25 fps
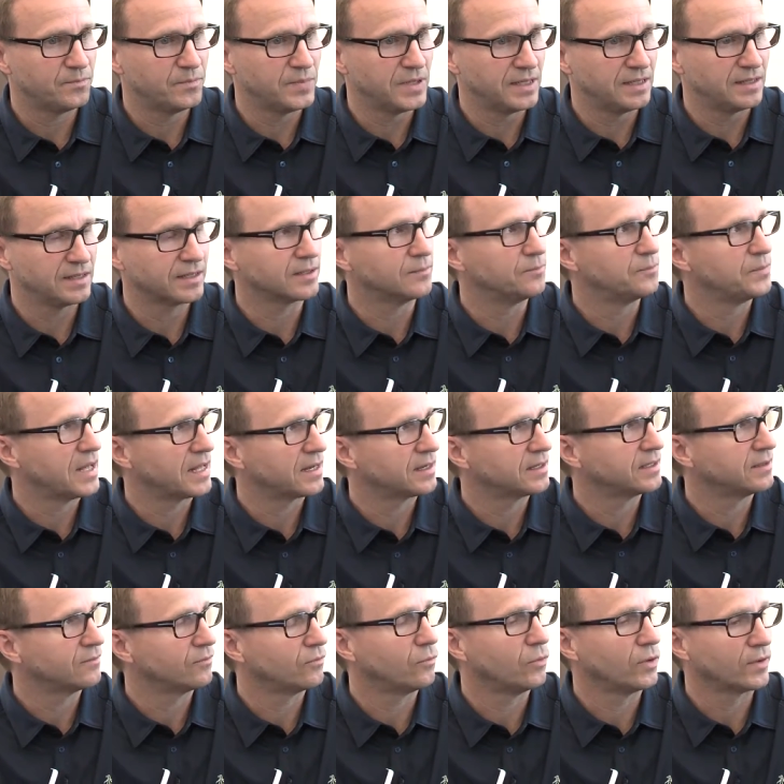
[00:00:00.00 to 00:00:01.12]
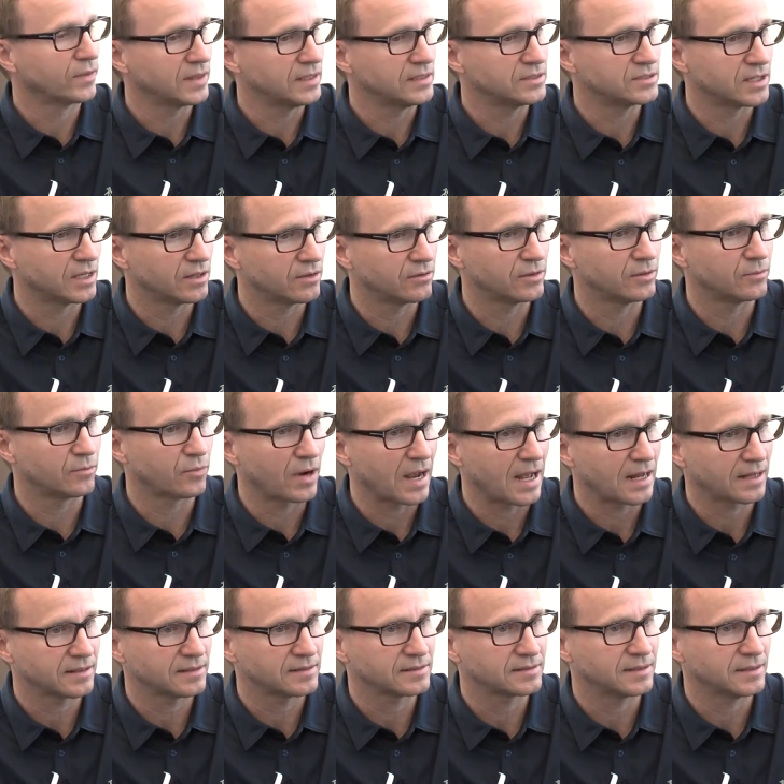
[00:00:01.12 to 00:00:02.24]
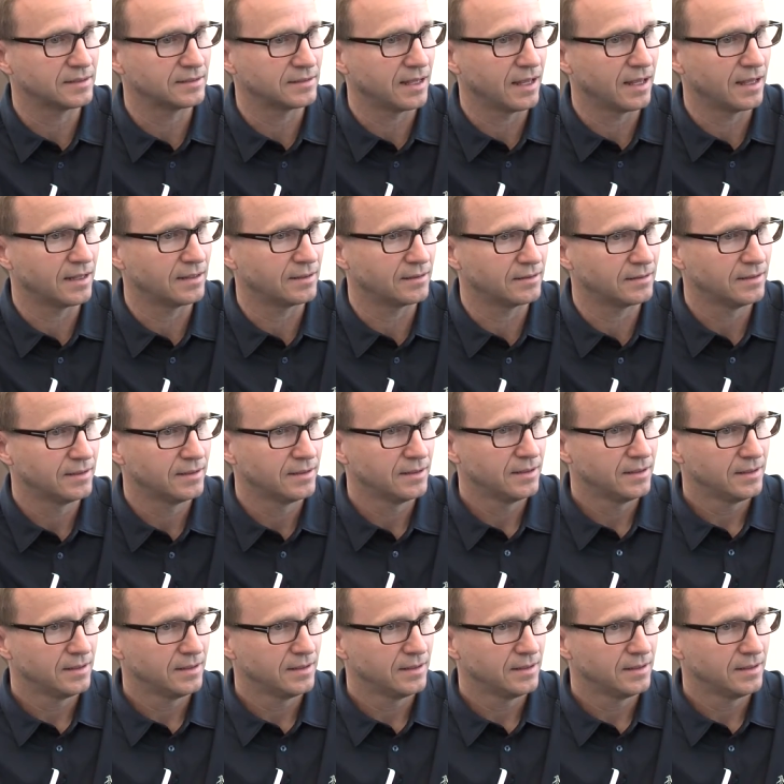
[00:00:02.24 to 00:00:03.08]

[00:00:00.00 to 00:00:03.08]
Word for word: being competitive with each other in practice and and